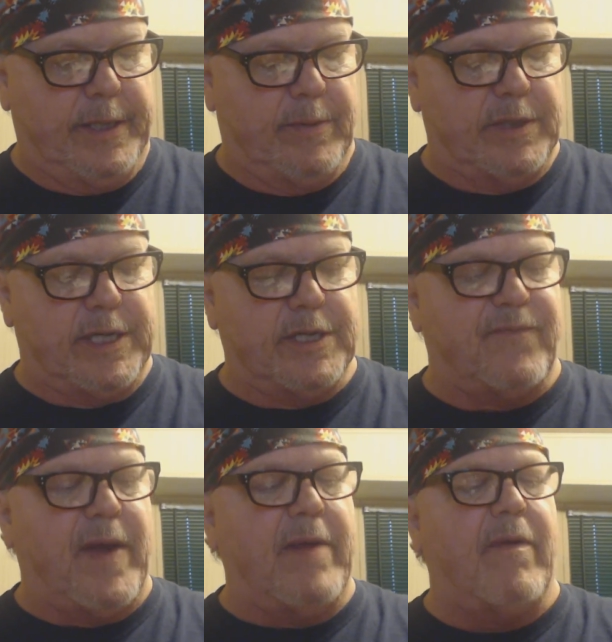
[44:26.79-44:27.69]
it was his
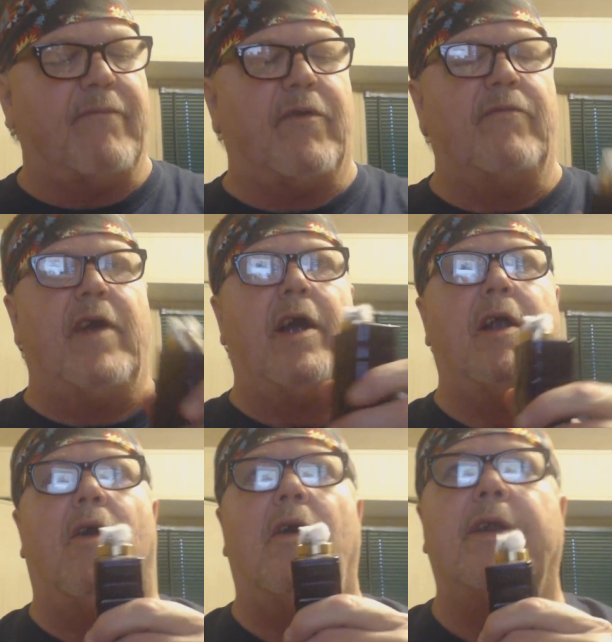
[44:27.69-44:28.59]
favorite for a
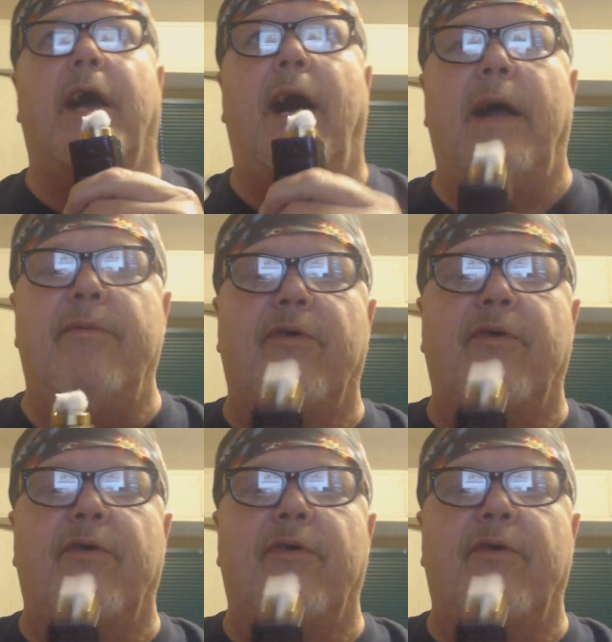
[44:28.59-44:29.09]
very long time.